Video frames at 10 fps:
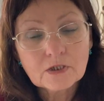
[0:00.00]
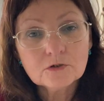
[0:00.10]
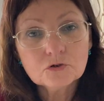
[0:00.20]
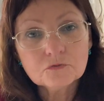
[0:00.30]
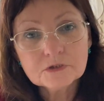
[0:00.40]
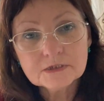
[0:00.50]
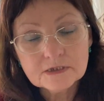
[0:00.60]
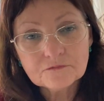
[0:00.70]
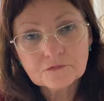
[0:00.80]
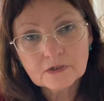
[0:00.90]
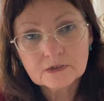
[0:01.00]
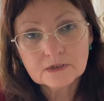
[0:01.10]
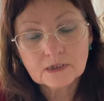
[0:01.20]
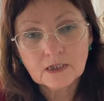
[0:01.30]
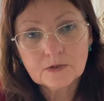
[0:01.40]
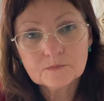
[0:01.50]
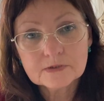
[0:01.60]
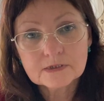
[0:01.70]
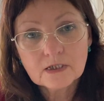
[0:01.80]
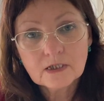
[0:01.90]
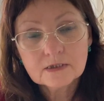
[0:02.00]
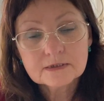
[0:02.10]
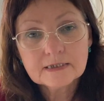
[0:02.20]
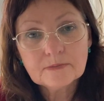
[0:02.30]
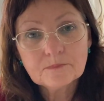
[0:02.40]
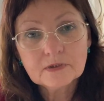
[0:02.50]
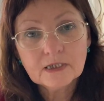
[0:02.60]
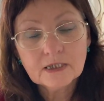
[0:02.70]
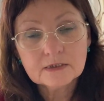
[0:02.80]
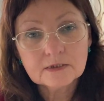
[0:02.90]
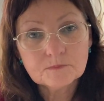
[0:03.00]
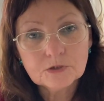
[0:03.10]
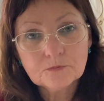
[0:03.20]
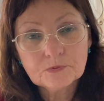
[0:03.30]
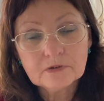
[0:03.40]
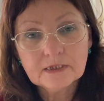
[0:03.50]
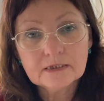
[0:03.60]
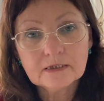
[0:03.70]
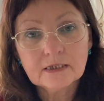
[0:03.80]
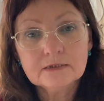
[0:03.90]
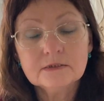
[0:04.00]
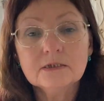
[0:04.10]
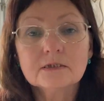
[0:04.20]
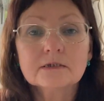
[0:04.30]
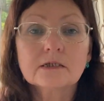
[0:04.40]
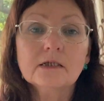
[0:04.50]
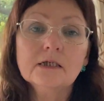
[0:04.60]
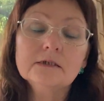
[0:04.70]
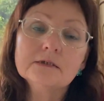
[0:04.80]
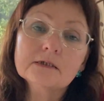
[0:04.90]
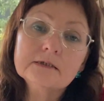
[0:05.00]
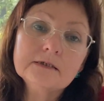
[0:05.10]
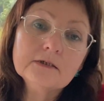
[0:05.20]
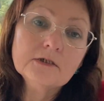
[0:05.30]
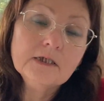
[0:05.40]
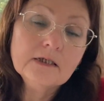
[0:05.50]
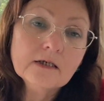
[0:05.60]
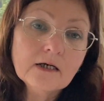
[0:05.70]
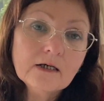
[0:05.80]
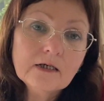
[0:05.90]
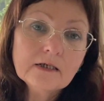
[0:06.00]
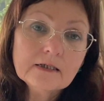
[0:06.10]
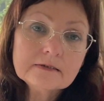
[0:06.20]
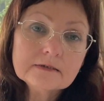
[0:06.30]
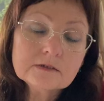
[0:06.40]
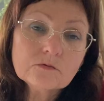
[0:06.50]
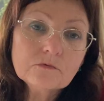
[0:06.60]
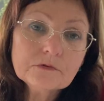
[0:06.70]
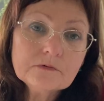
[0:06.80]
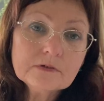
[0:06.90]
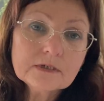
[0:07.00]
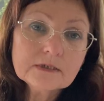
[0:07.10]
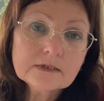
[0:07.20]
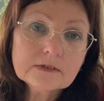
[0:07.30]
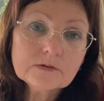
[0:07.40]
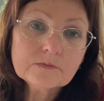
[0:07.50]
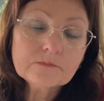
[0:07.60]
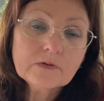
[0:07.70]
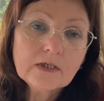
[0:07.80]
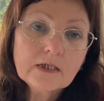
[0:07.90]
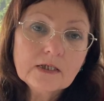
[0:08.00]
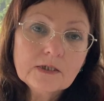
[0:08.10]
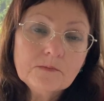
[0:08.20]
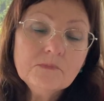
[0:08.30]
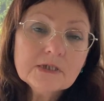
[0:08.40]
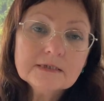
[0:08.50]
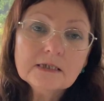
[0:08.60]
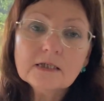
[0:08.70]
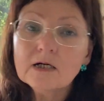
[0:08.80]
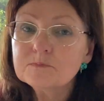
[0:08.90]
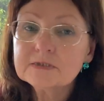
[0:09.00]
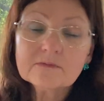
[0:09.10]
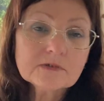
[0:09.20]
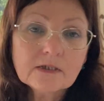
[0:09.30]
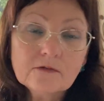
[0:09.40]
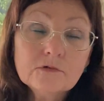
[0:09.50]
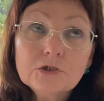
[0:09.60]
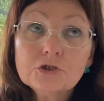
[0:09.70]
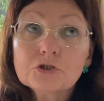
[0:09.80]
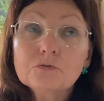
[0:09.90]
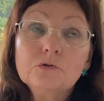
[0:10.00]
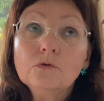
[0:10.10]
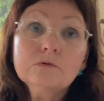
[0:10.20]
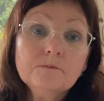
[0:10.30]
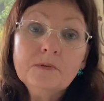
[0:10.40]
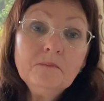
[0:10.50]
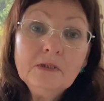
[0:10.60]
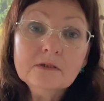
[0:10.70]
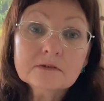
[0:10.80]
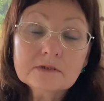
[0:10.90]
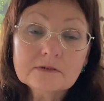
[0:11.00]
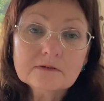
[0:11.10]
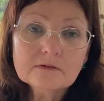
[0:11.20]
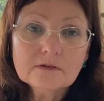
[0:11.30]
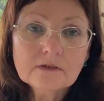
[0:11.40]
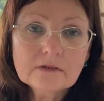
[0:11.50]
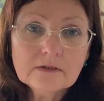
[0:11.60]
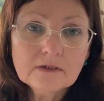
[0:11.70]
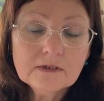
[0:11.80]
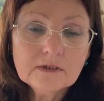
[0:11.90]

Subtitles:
intuitive it types, they play and manipulate ideas, creating theory and so on, mixing up something which should not be mixed in